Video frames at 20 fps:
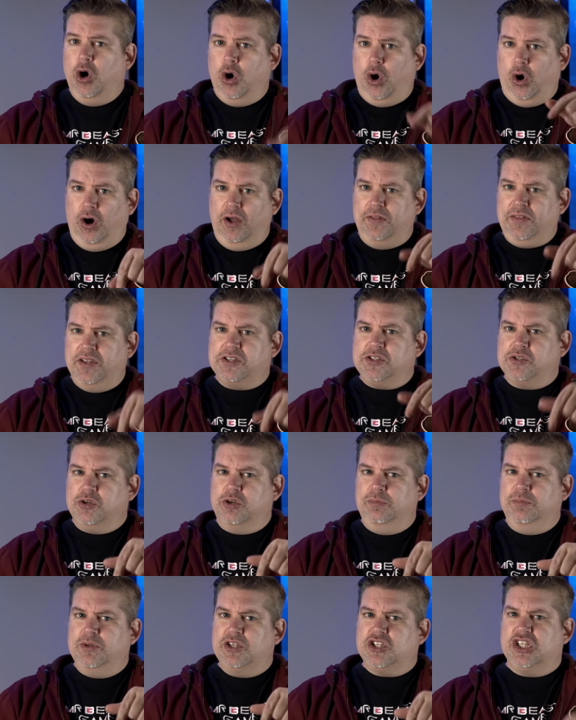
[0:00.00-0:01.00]
on this
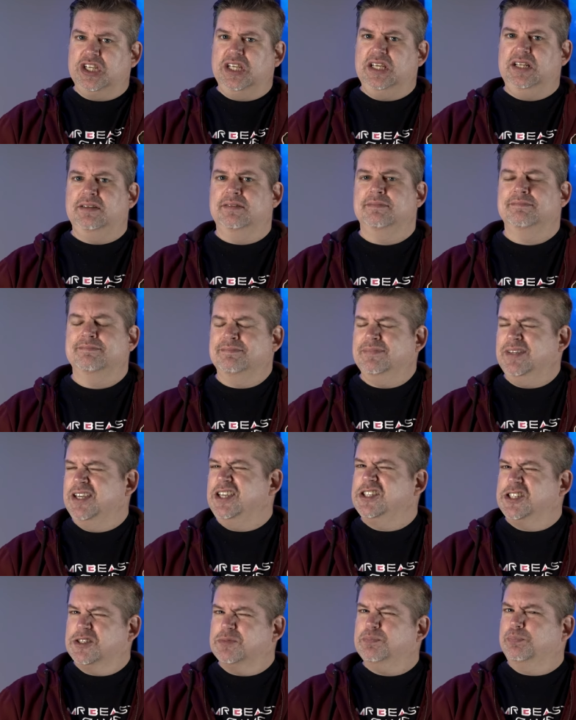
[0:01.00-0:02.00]
old machine
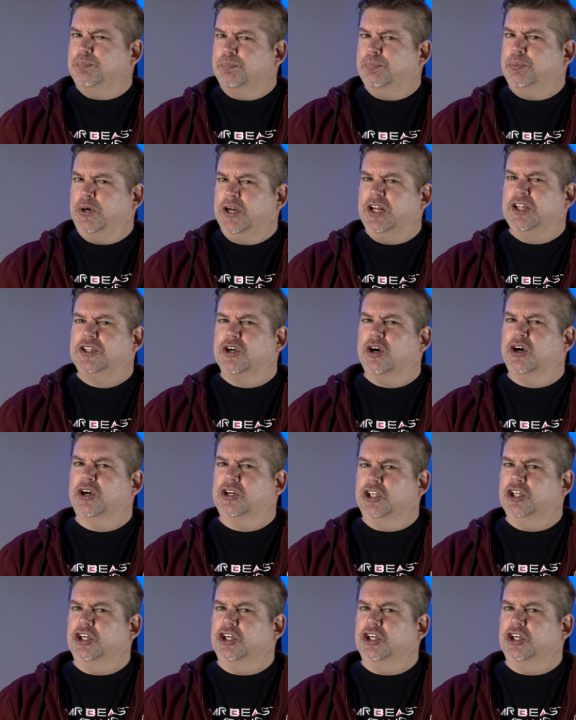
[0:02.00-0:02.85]
is pretty darn